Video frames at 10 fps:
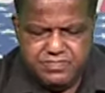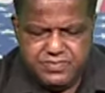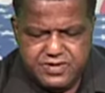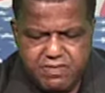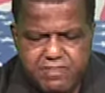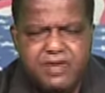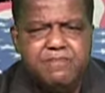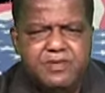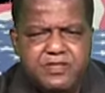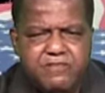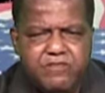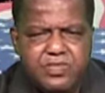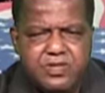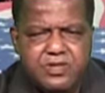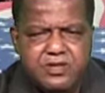commitment
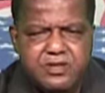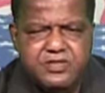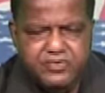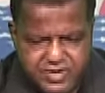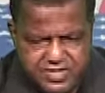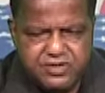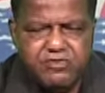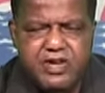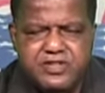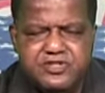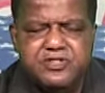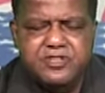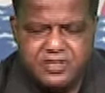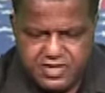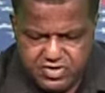to
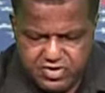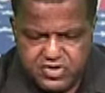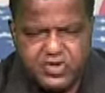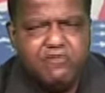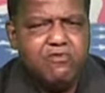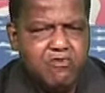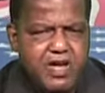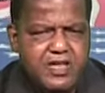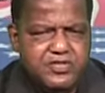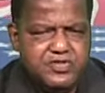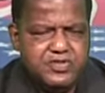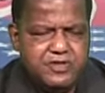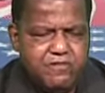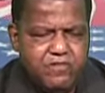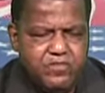integration, to civil rights
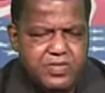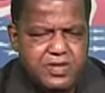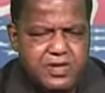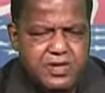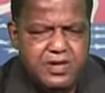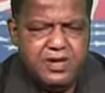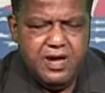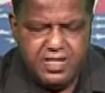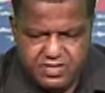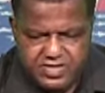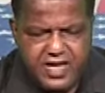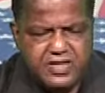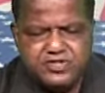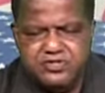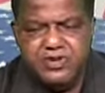on the
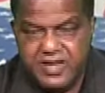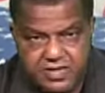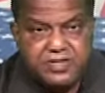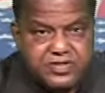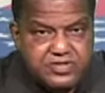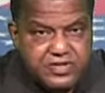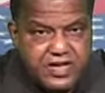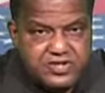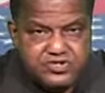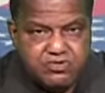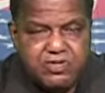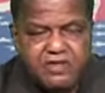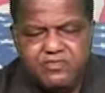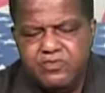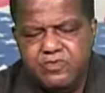national and international
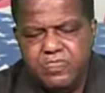level.